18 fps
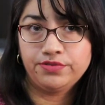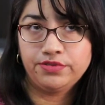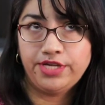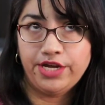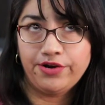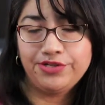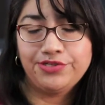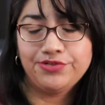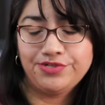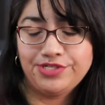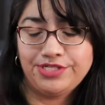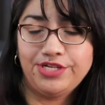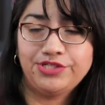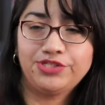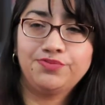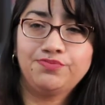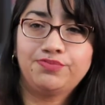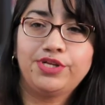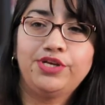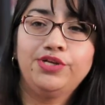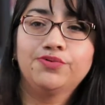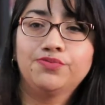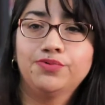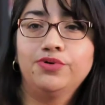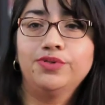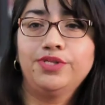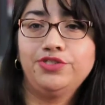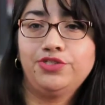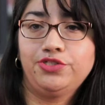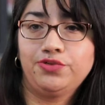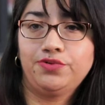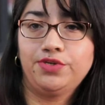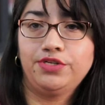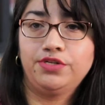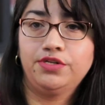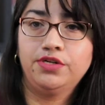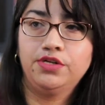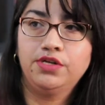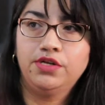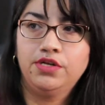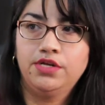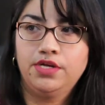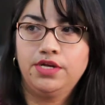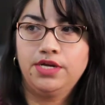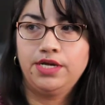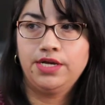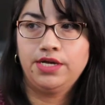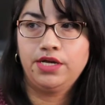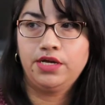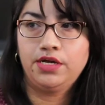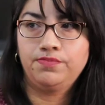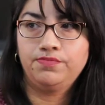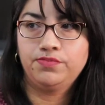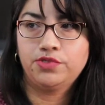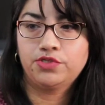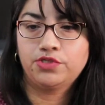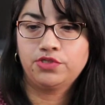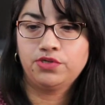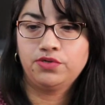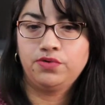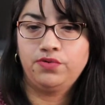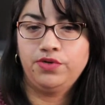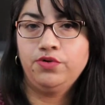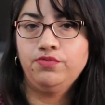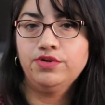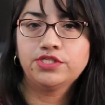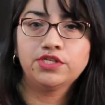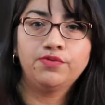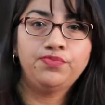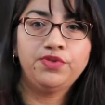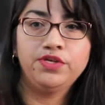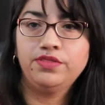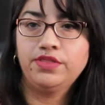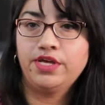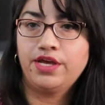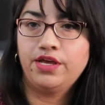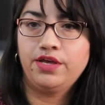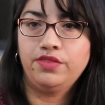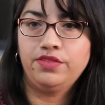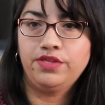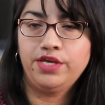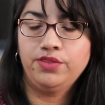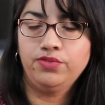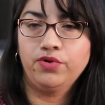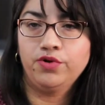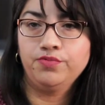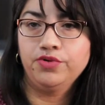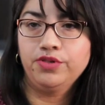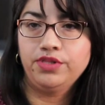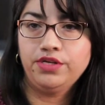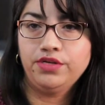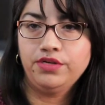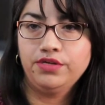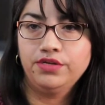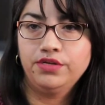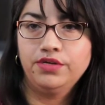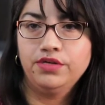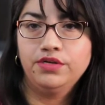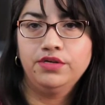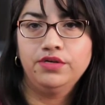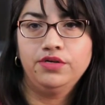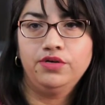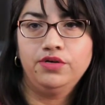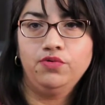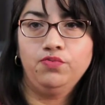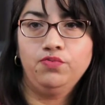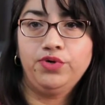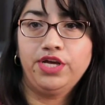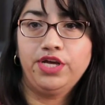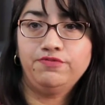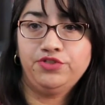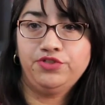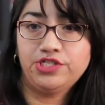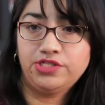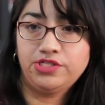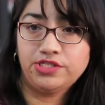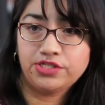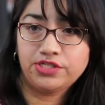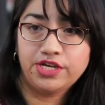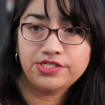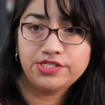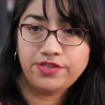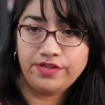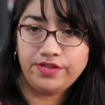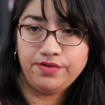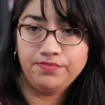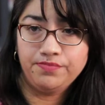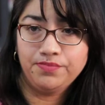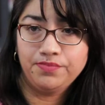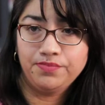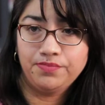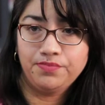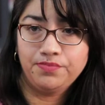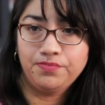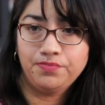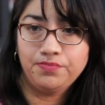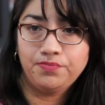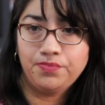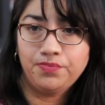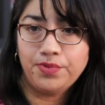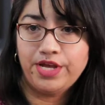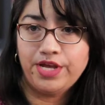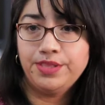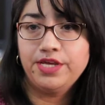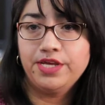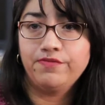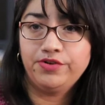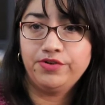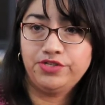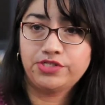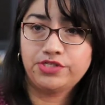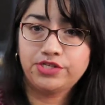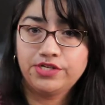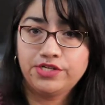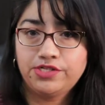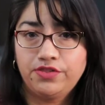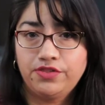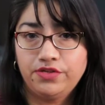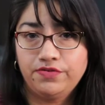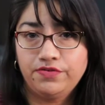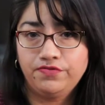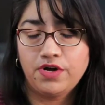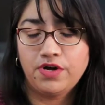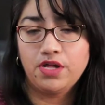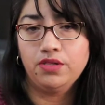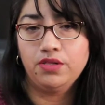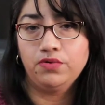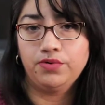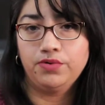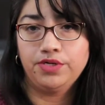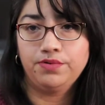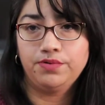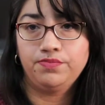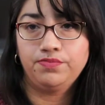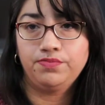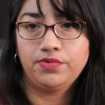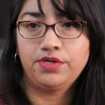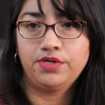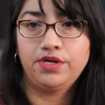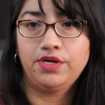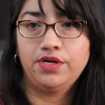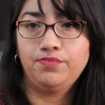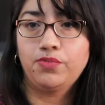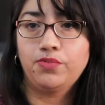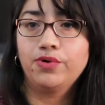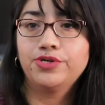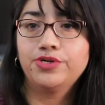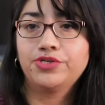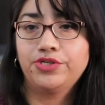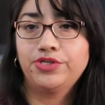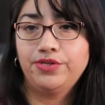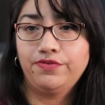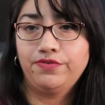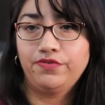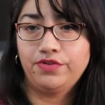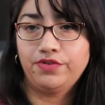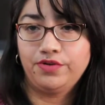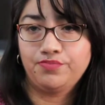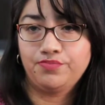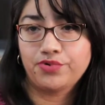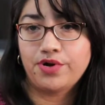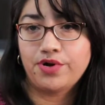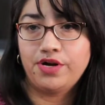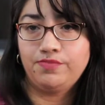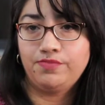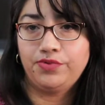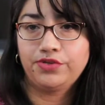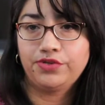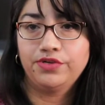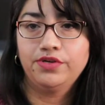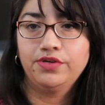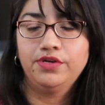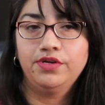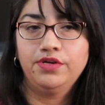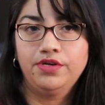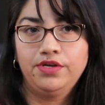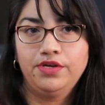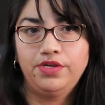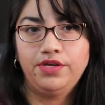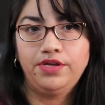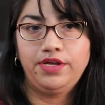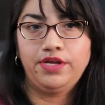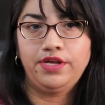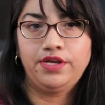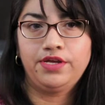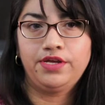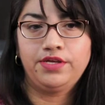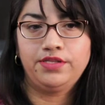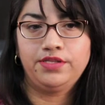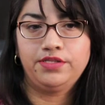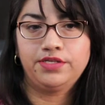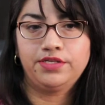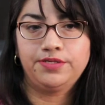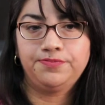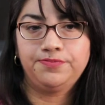characterization played a role into it. So it was something that they normally would have just discussed theme and never discussed the follow-up portion of the prompt. And